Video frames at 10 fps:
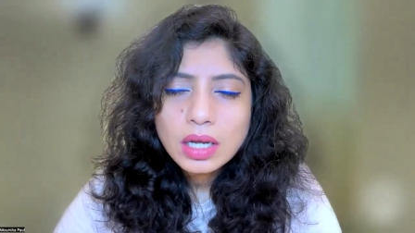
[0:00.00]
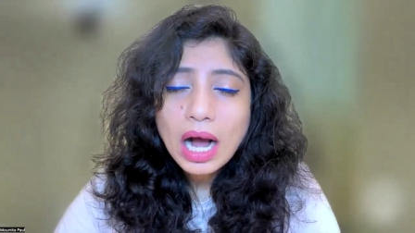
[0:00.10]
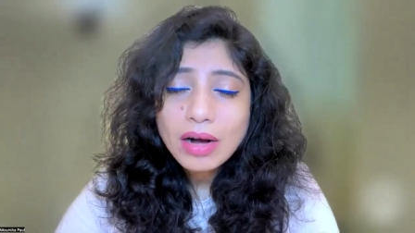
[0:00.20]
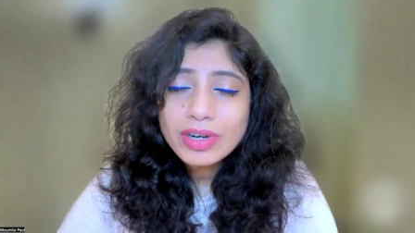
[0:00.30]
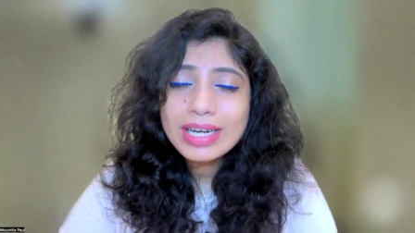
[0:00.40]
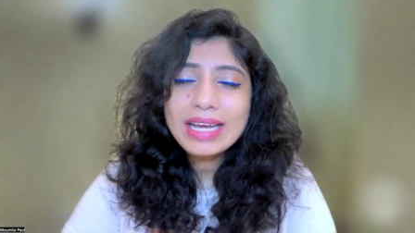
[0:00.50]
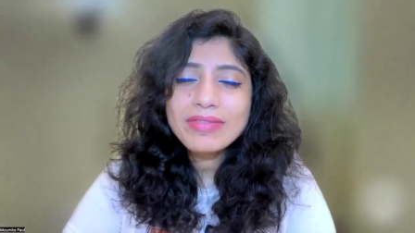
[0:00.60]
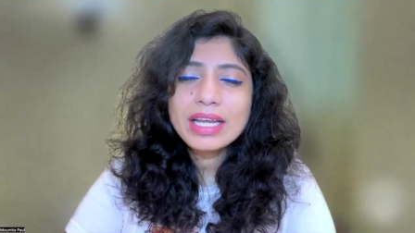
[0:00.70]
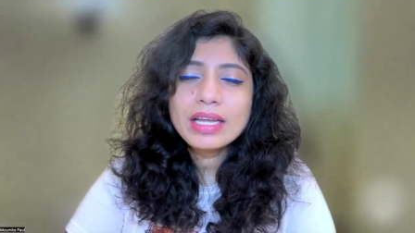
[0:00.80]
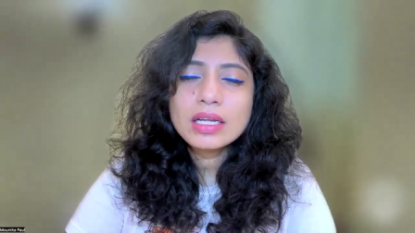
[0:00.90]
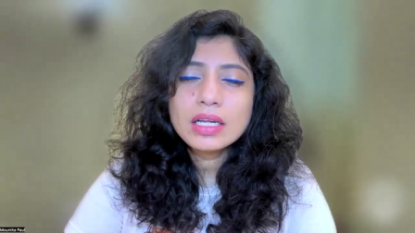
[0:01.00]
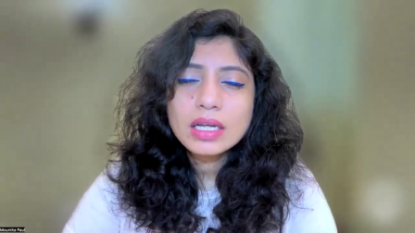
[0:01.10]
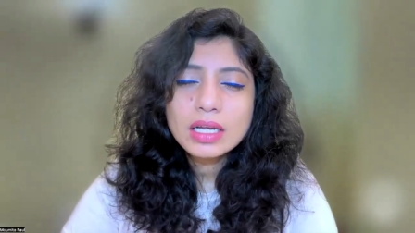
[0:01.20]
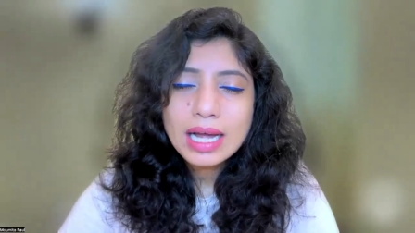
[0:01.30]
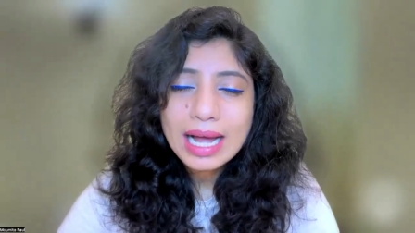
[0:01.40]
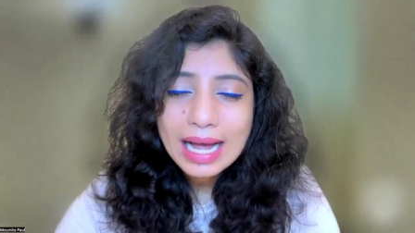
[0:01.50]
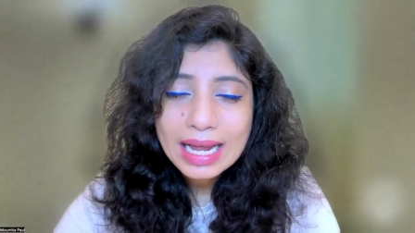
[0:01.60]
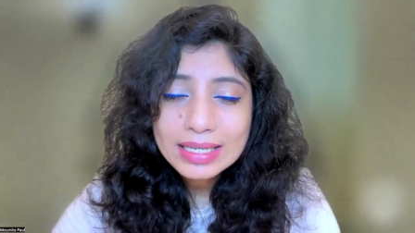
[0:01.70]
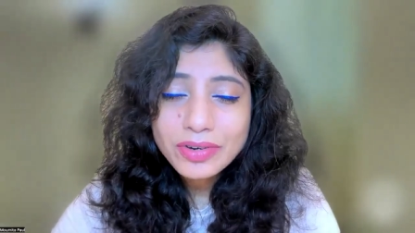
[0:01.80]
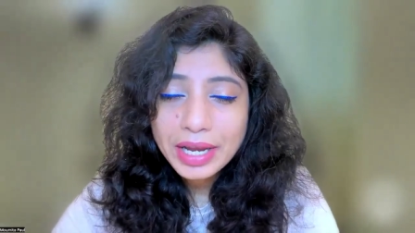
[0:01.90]
our leaving
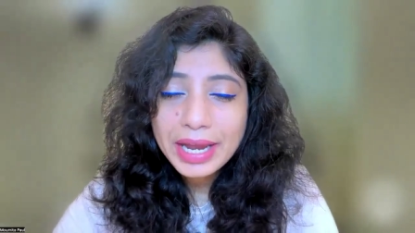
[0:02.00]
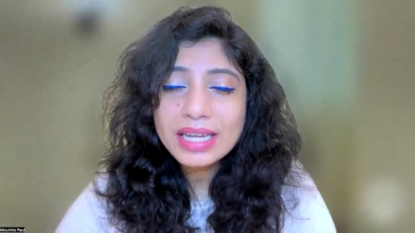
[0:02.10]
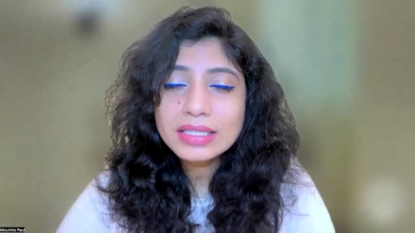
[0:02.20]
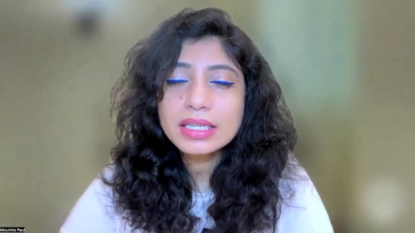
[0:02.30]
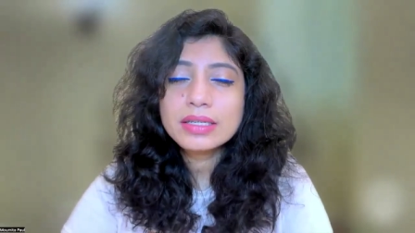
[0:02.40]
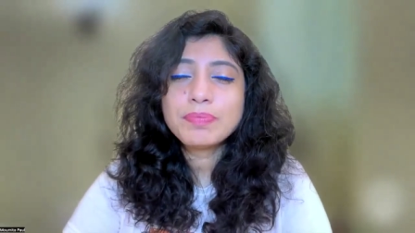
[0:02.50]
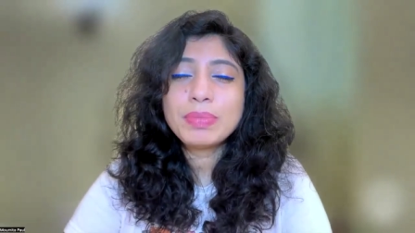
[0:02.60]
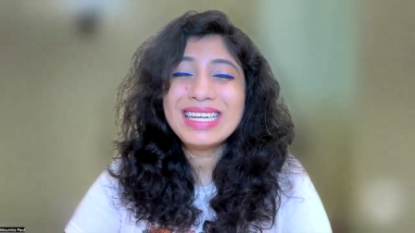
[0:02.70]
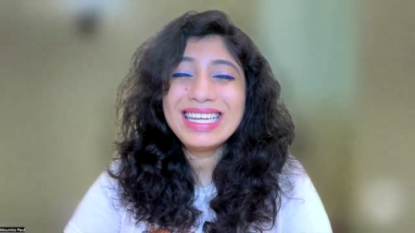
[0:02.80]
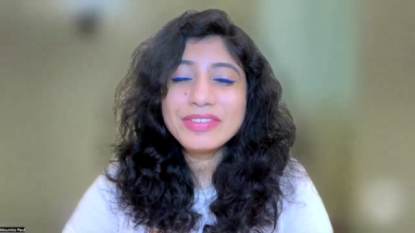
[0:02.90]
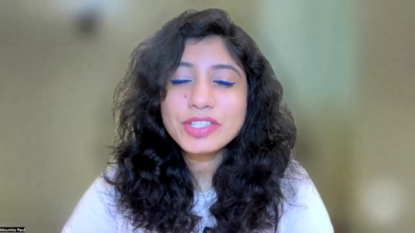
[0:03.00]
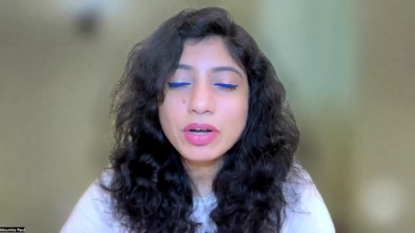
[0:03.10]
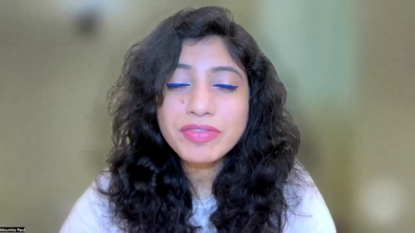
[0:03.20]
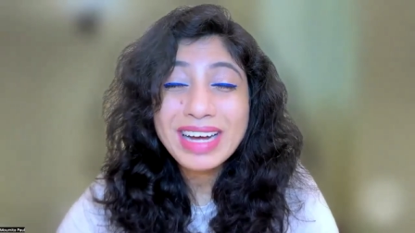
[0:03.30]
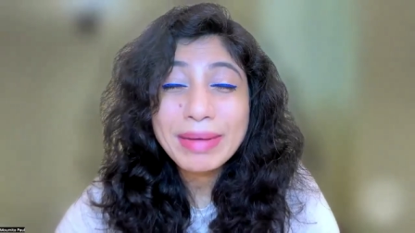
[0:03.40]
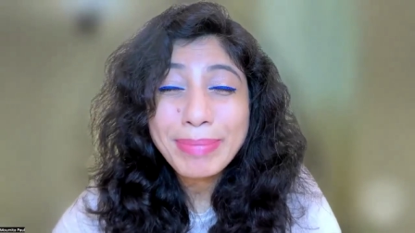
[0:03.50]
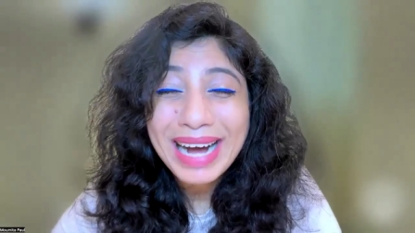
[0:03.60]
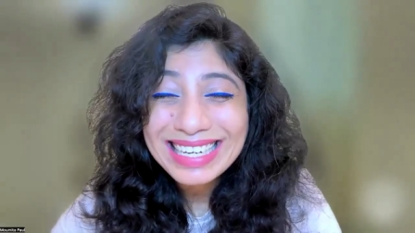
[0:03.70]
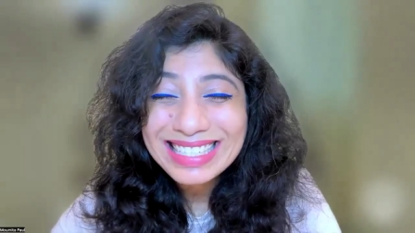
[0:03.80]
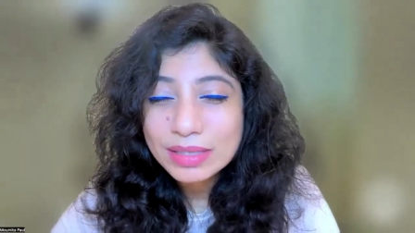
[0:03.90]
had created beliefs of
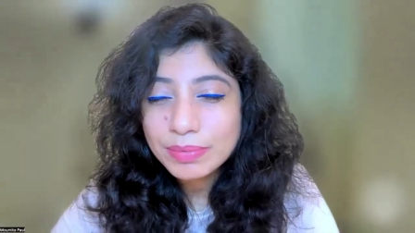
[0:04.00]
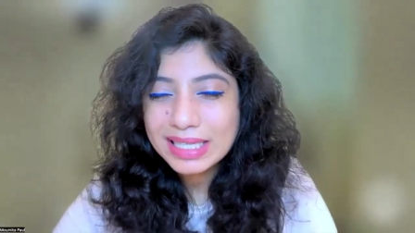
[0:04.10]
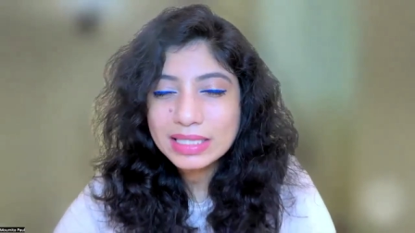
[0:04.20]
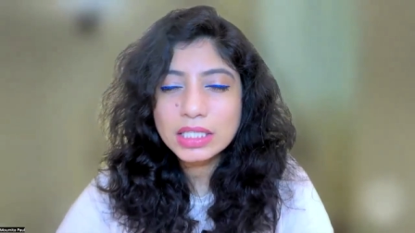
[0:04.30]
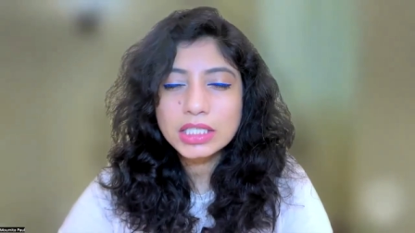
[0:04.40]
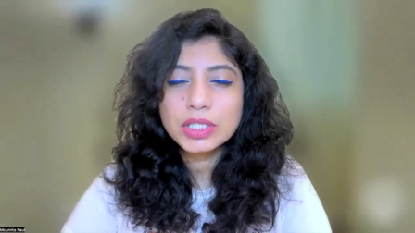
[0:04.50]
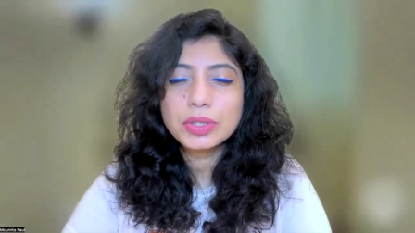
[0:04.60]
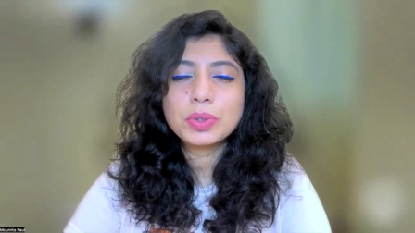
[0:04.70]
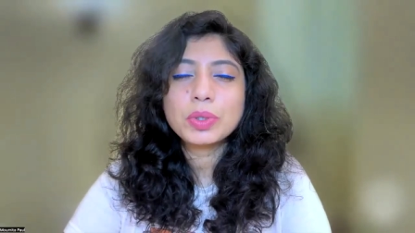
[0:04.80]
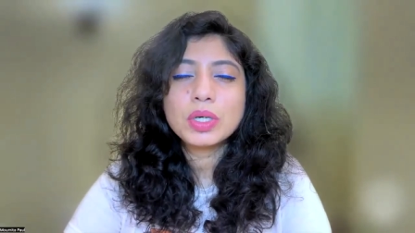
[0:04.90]
abandonment in you